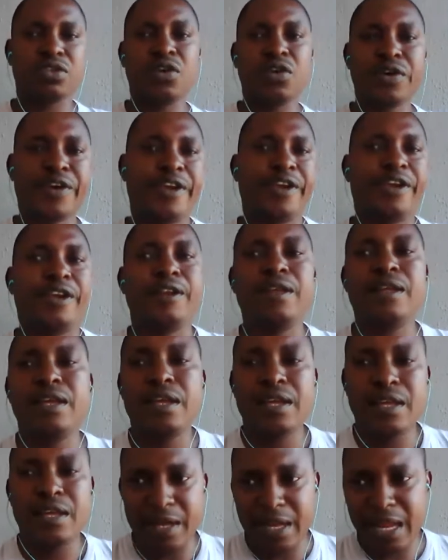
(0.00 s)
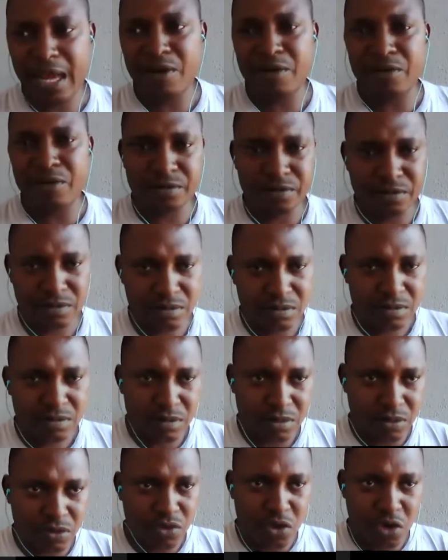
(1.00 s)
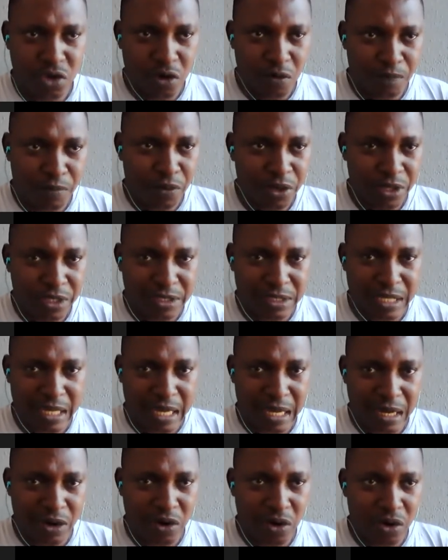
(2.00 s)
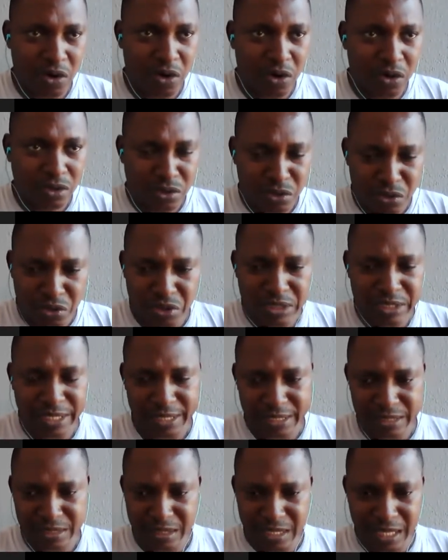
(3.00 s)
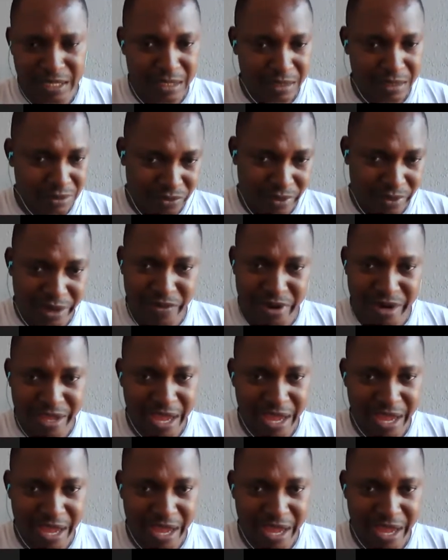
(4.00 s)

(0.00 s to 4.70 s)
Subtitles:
Okay, now your points are all noted and it's very, very